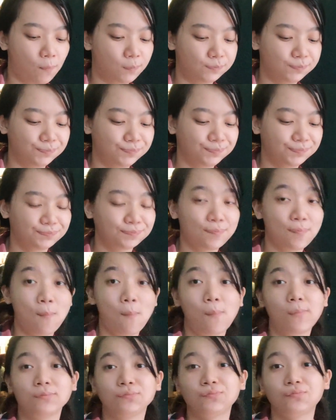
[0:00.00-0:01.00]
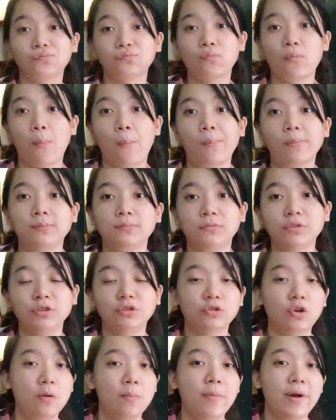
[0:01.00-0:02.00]
mm, is
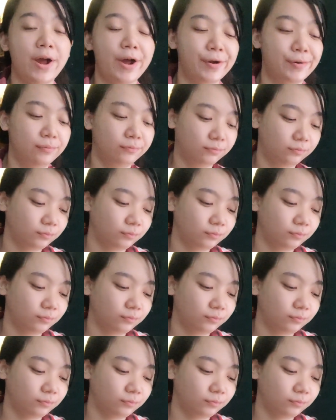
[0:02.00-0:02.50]
not bad.